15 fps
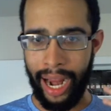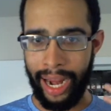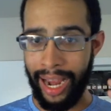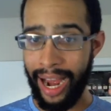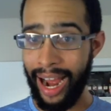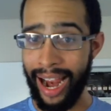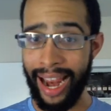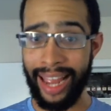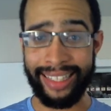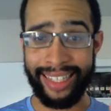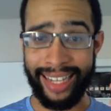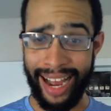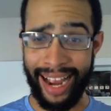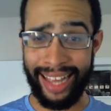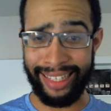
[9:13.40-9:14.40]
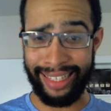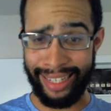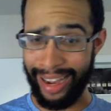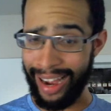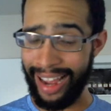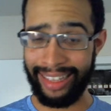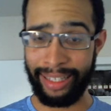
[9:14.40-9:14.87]
I highly, highly,
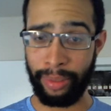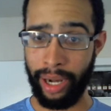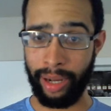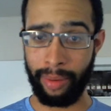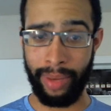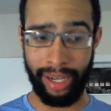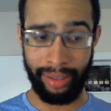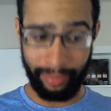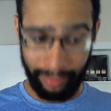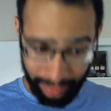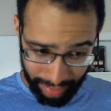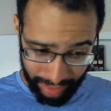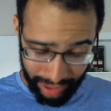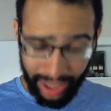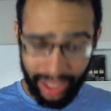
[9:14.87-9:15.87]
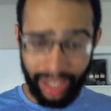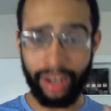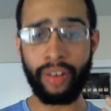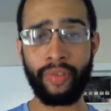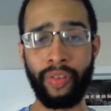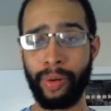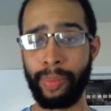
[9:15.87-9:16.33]
highly recommend
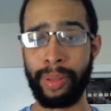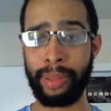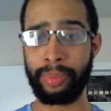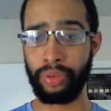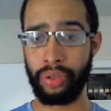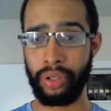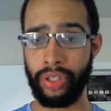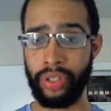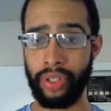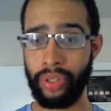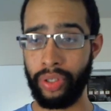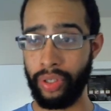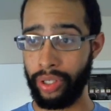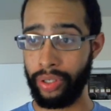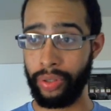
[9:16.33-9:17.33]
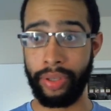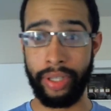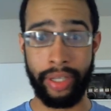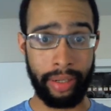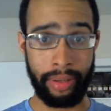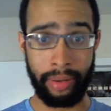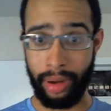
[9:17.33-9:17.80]
for people to do
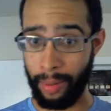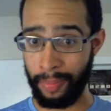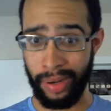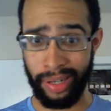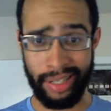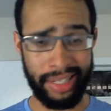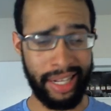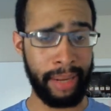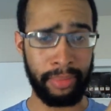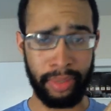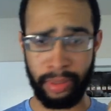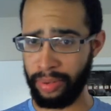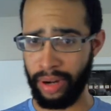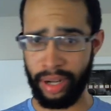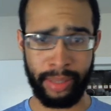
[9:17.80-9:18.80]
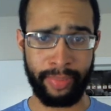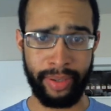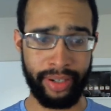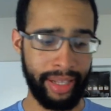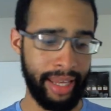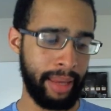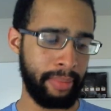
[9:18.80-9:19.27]
the abundance game or the
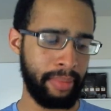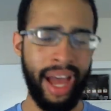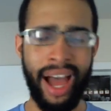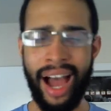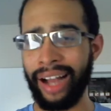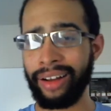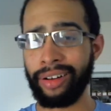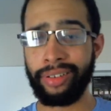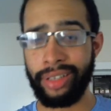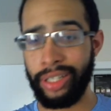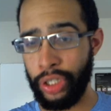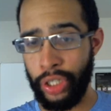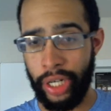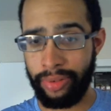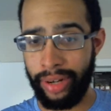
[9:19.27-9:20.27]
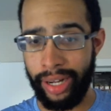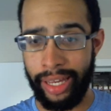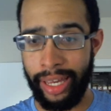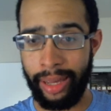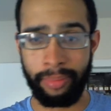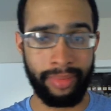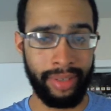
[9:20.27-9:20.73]
prosperity game. I call it the check writing
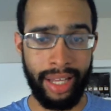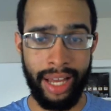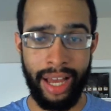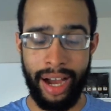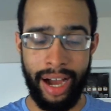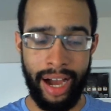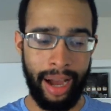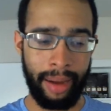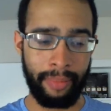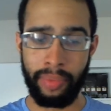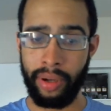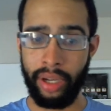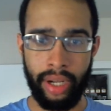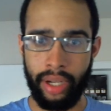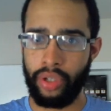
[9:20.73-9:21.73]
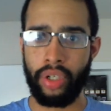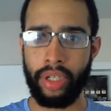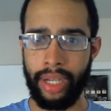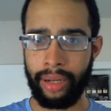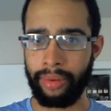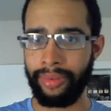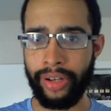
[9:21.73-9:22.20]
game, but it's
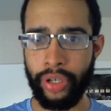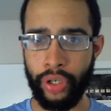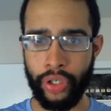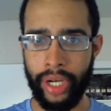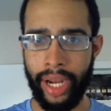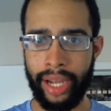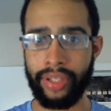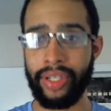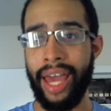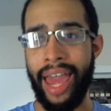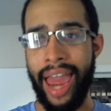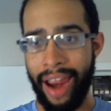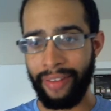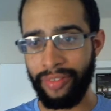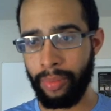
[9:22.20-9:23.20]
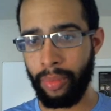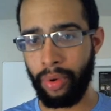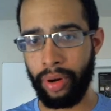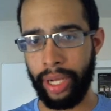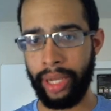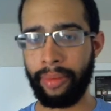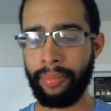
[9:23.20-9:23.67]
just like write your checks every
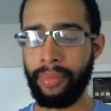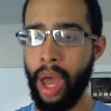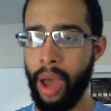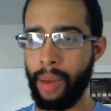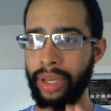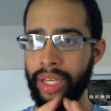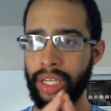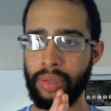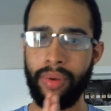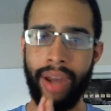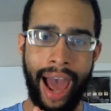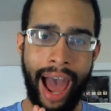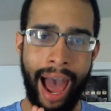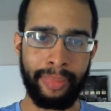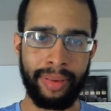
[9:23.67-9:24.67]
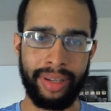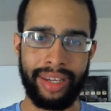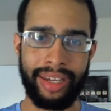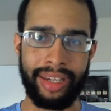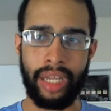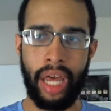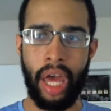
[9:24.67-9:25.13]
morning. Because what
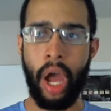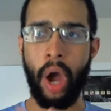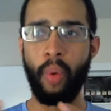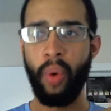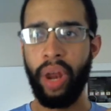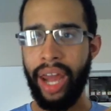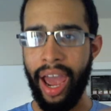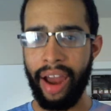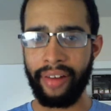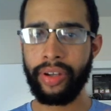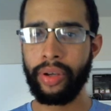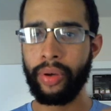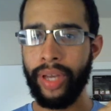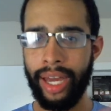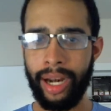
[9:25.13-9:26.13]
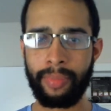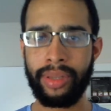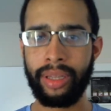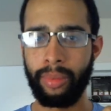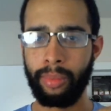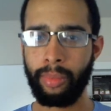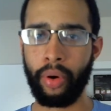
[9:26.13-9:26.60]
happens is whenever you get up
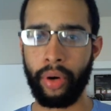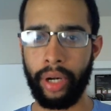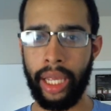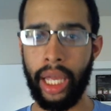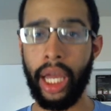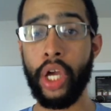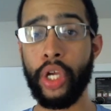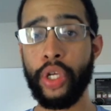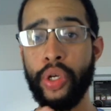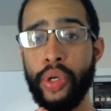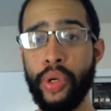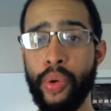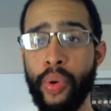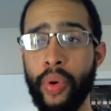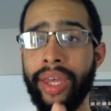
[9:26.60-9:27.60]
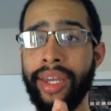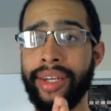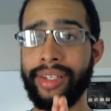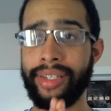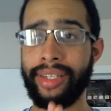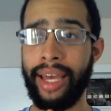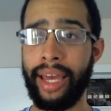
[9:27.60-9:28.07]
in the morning, you can
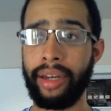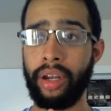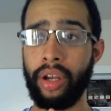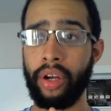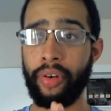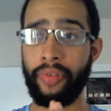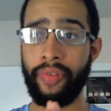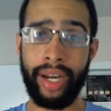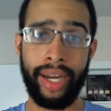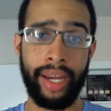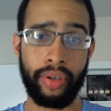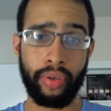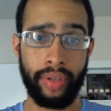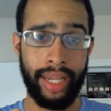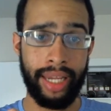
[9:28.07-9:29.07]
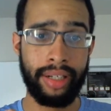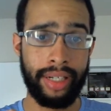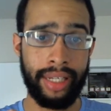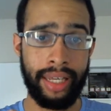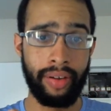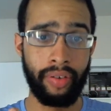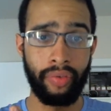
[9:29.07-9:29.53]
set your financial
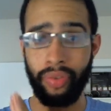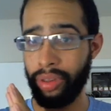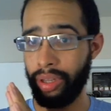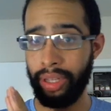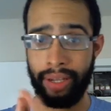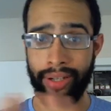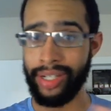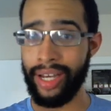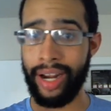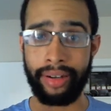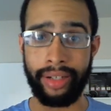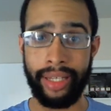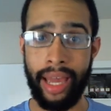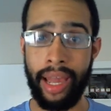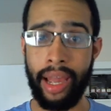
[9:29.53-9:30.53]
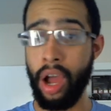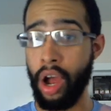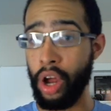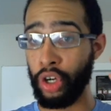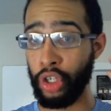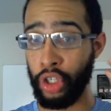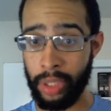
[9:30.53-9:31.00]
destiny for the entire day,
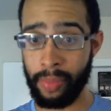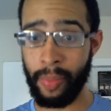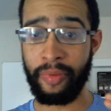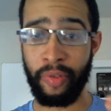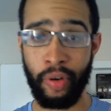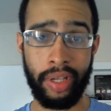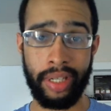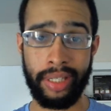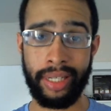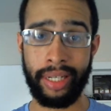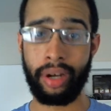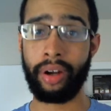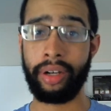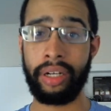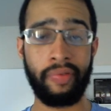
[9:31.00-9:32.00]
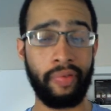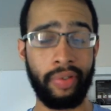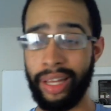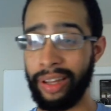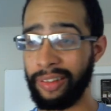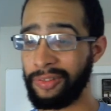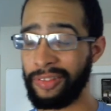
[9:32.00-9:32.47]
just by focusing on it for
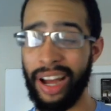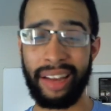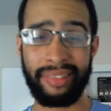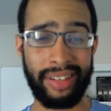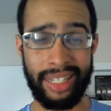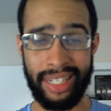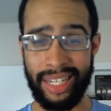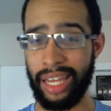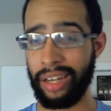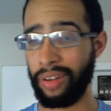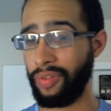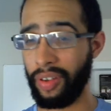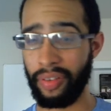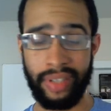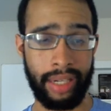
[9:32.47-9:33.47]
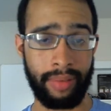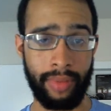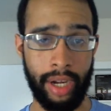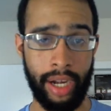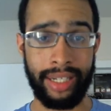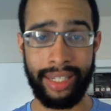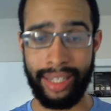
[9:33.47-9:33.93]
like 5 to 10, 15
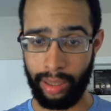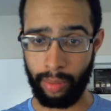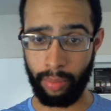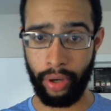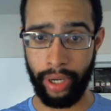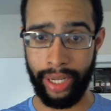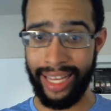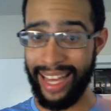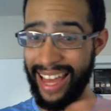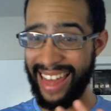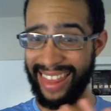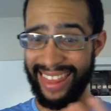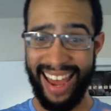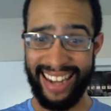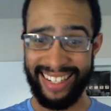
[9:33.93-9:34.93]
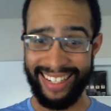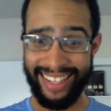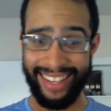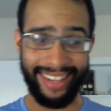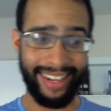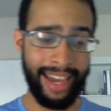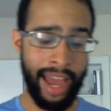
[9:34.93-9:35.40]
minutes in the morning. That's
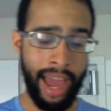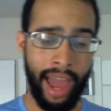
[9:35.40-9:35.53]
it.